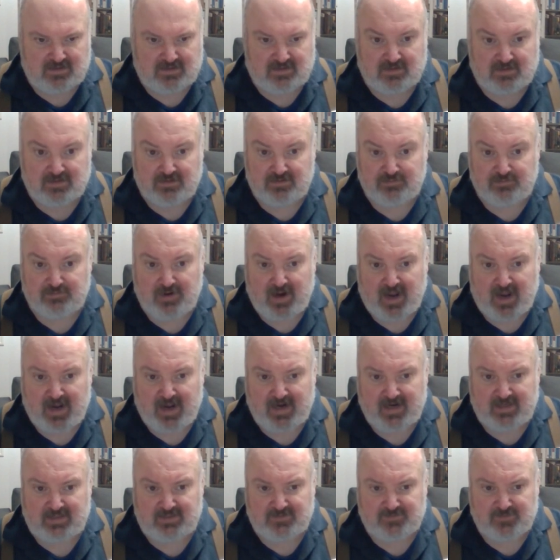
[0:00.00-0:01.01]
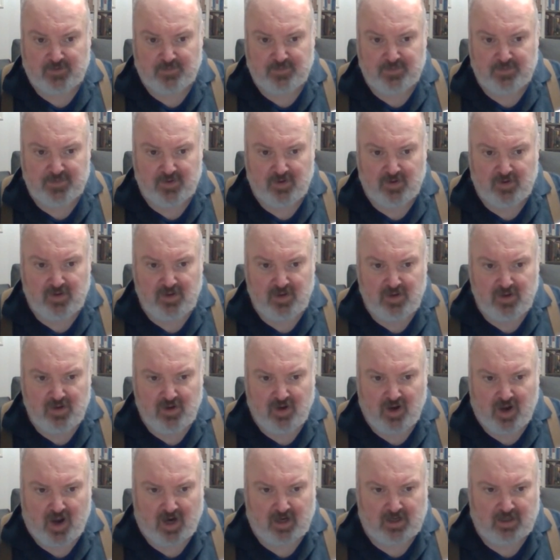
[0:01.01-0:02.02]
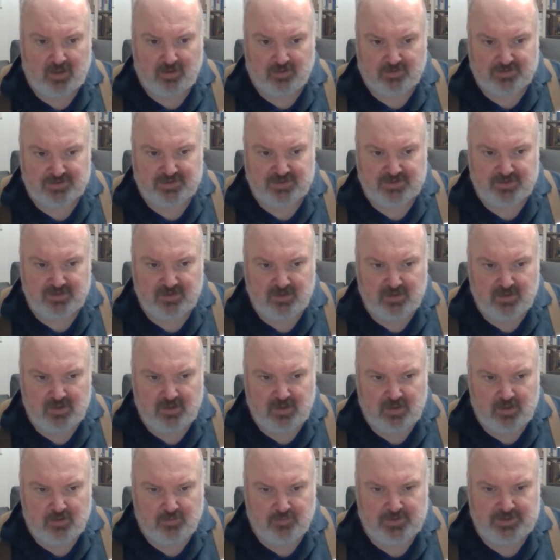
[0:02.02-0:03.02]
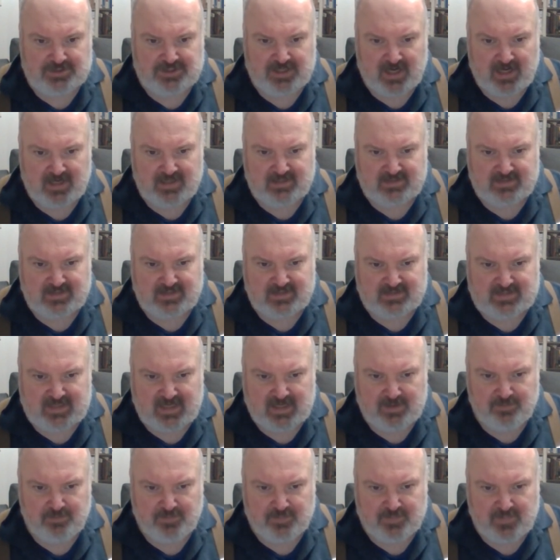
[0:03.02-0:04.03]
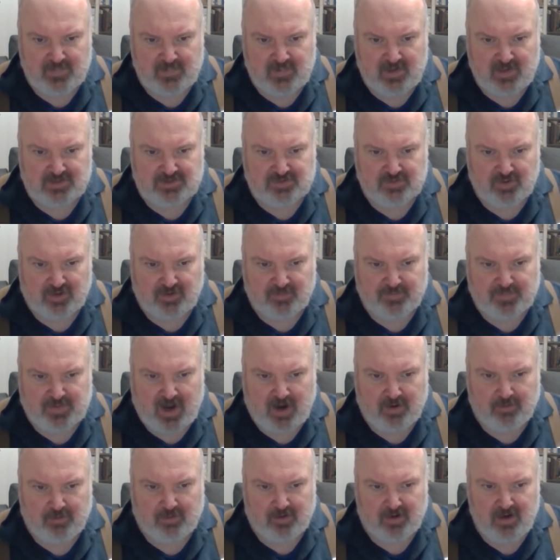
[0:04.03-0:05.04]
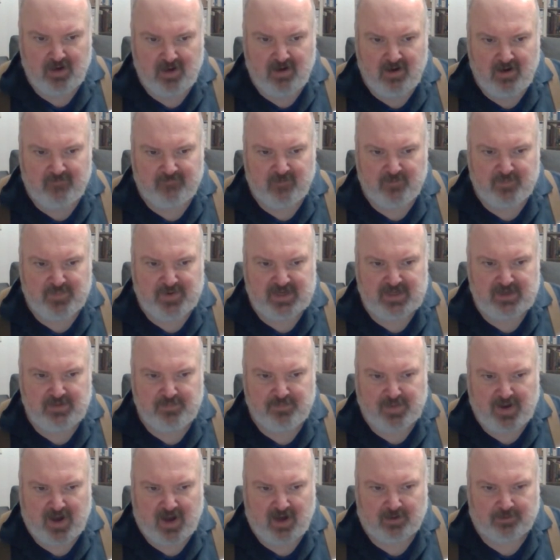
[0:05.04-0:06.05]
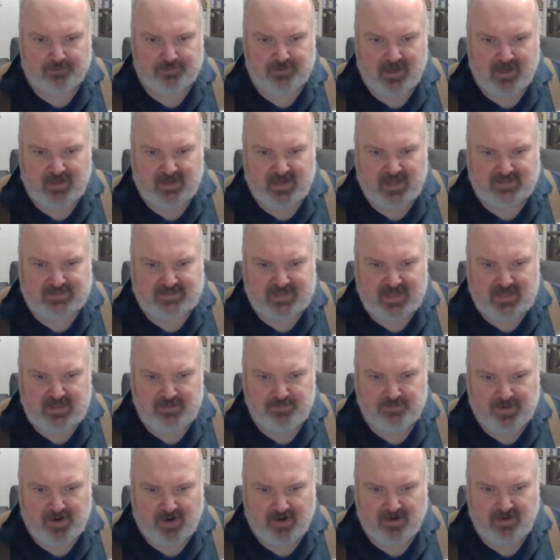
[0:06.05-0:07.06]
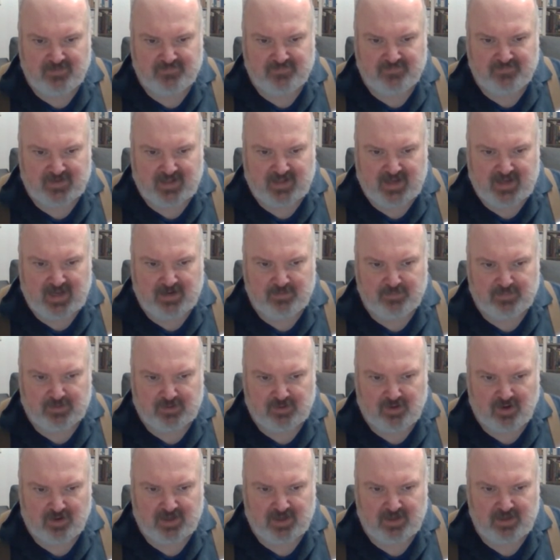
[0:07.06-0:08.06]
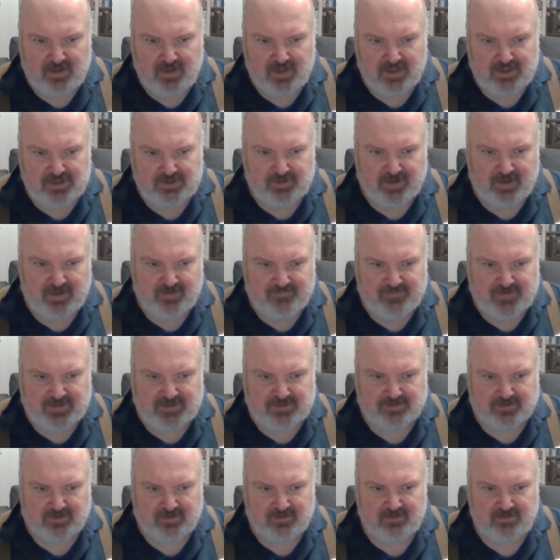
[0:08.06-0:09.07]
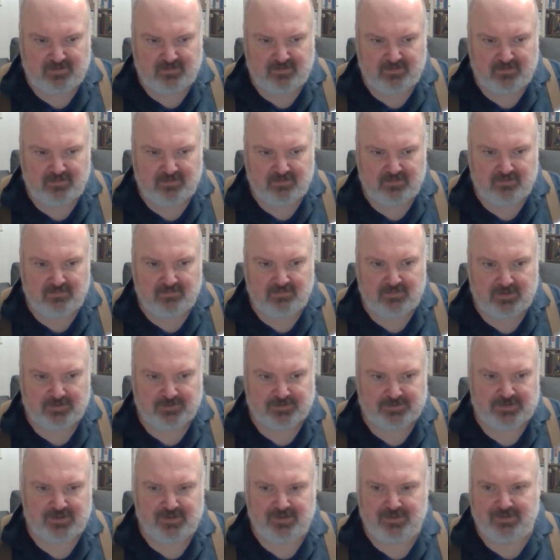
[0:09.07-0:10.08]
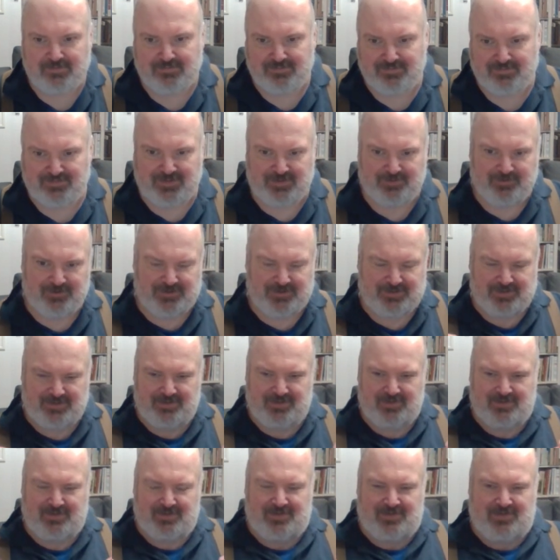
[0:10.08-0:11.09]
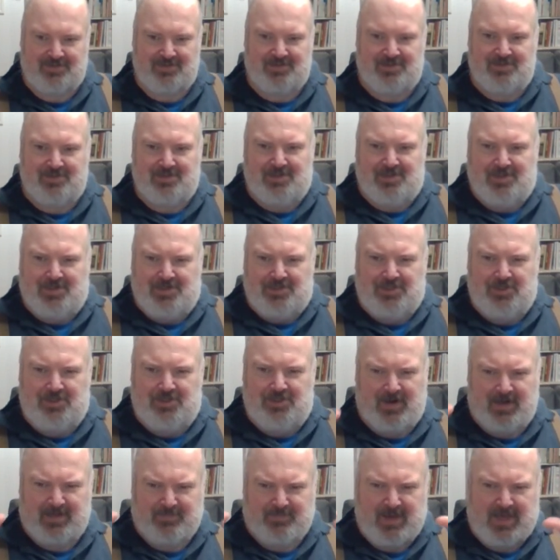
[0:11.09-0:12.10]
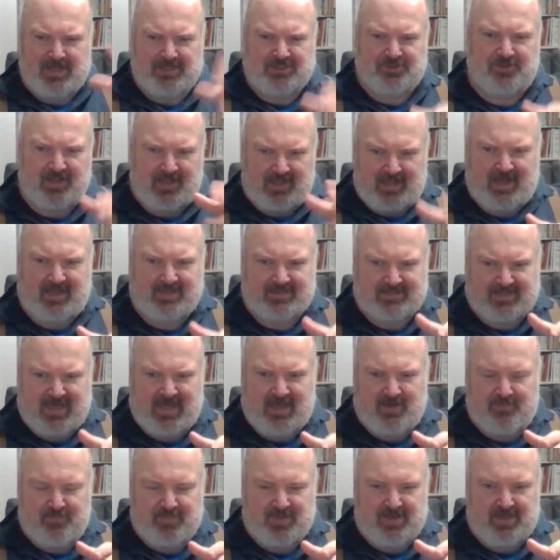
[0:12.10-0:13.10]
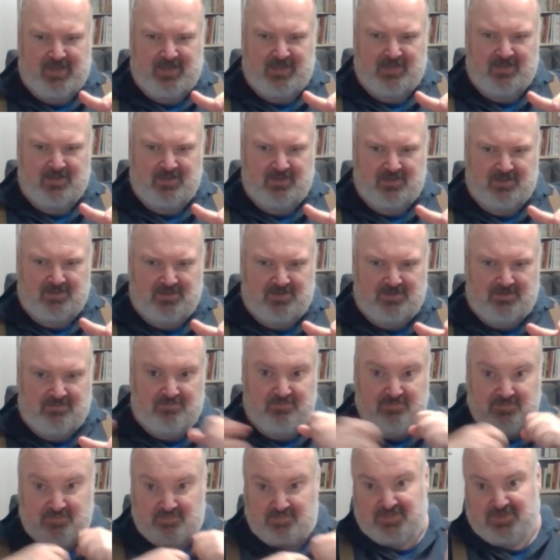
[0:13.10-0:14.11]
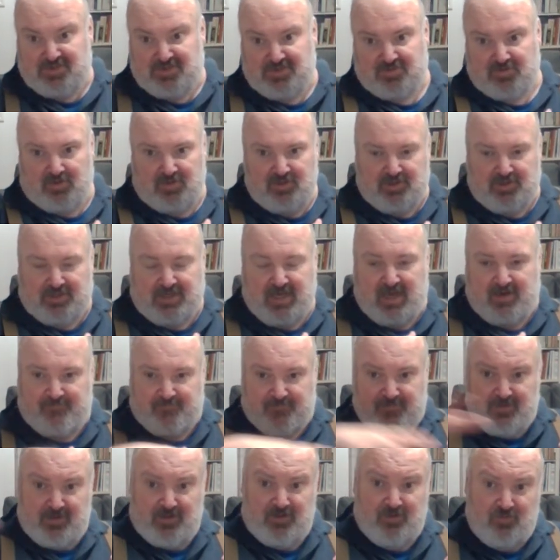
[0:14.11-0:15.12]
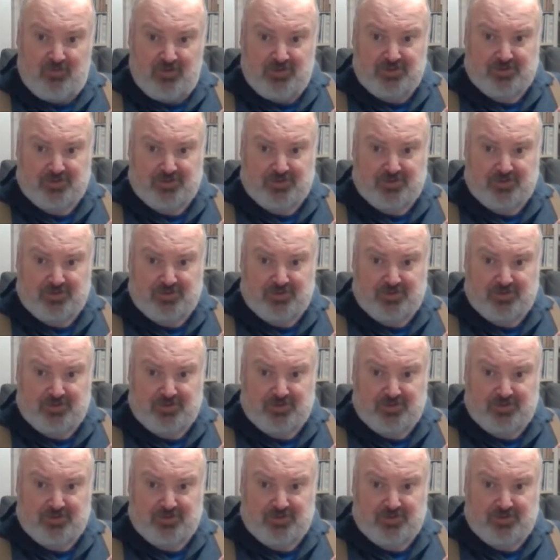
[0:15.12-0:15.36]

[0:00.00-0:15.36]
derives from Oculus, which has the same sort of power, forbidding borrowing against any part of the land belonging to an individual. In other words, you want to make sure the lands can't be so you can't lose